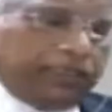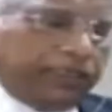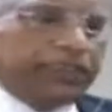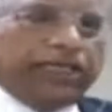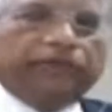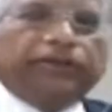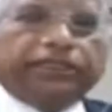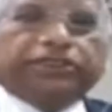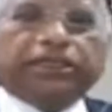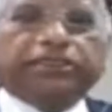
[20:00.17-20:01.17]
reasonable
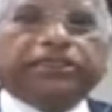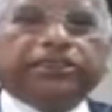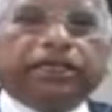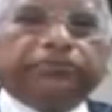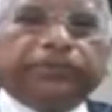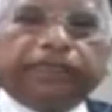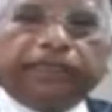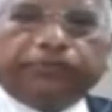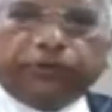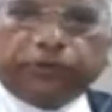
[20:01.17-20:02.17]
restrictions are being
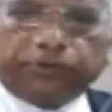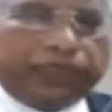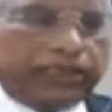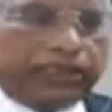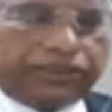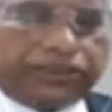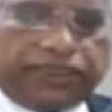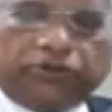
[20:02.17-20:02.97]
imposed by the state